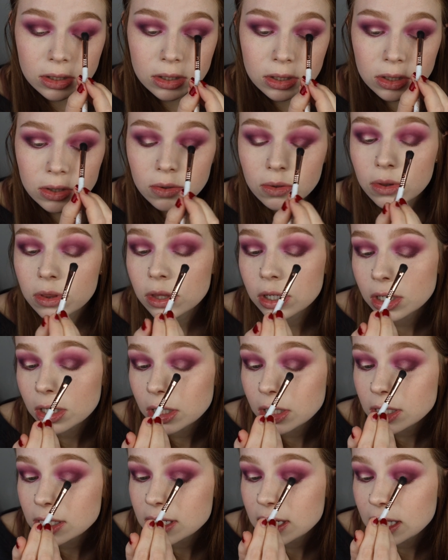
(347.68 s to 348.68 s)
two
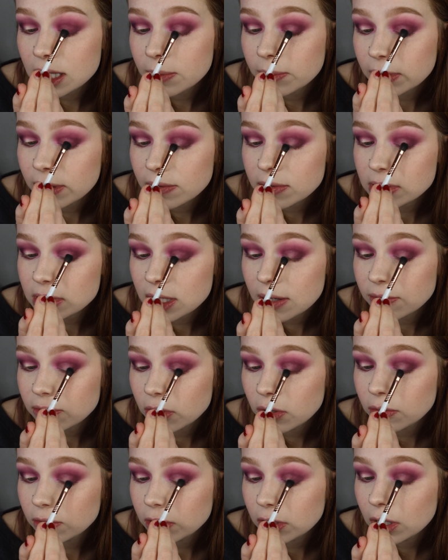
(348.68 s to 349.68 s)
thirds and then whatever's left
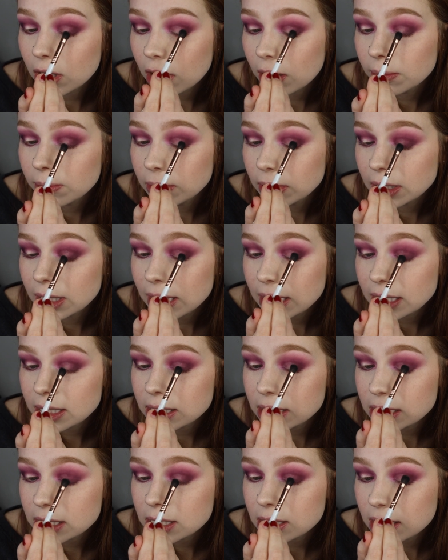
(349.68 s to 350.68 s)
over I'll
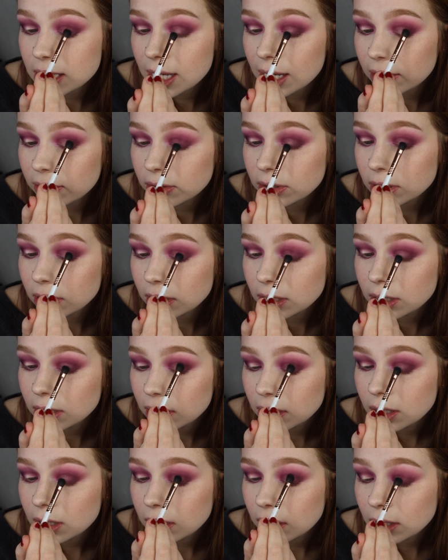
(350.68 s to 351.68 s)
blend into the outer
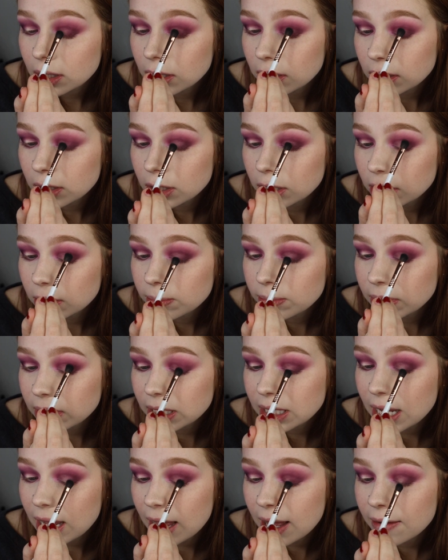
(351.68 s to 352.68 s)
third
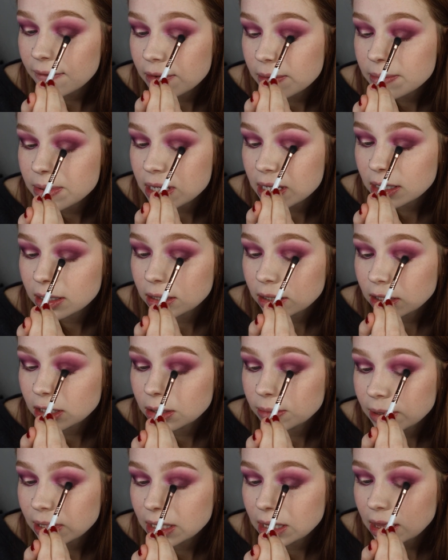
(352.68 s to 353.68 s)
but have it be a
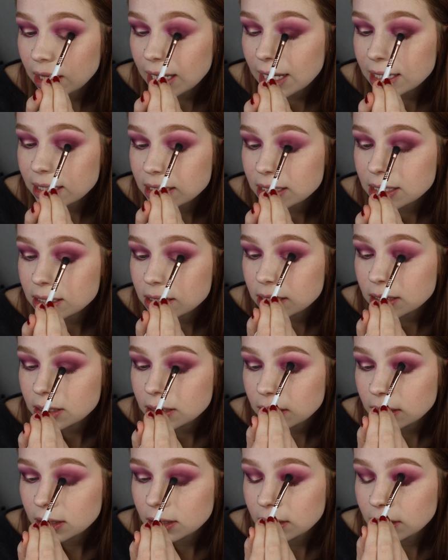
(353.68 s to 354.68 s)
little bit less
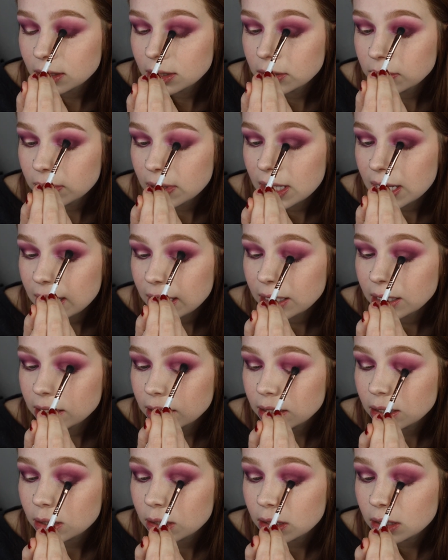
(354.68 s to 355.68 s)
glue
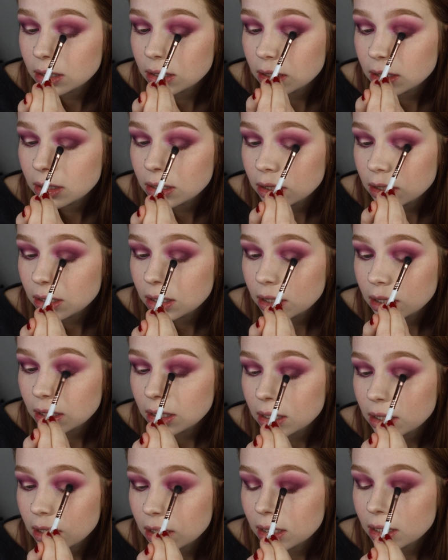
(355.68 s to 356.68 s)
there
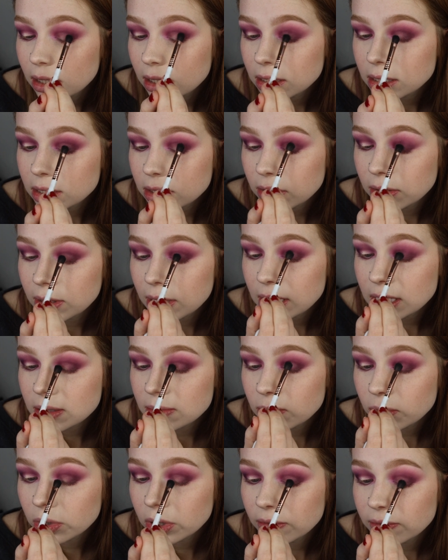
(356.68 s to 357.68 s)
because it
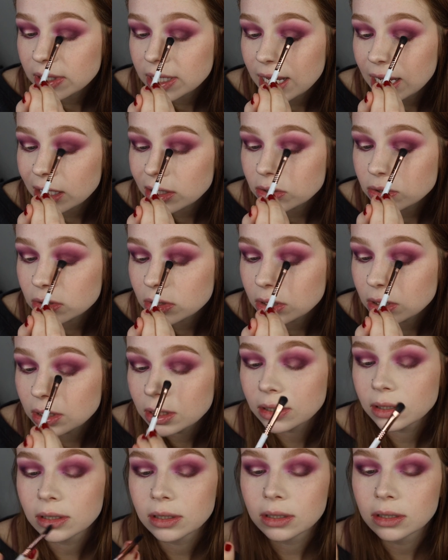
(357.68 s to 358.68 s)
creates more of a
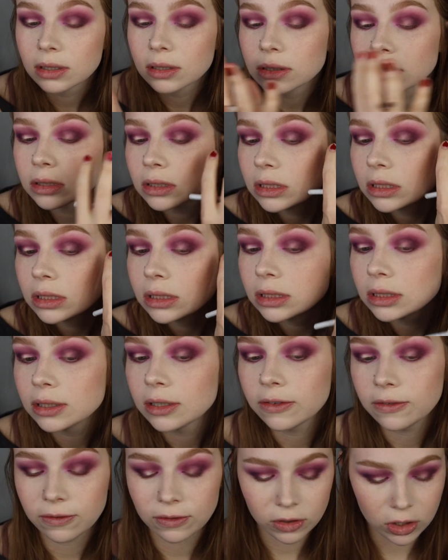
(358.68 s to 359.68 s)
natural
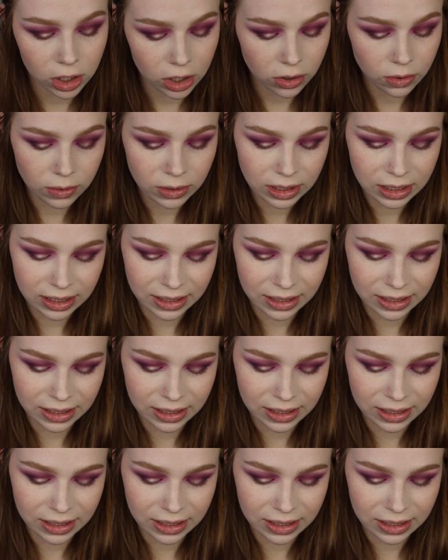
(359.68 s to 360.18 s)
flow.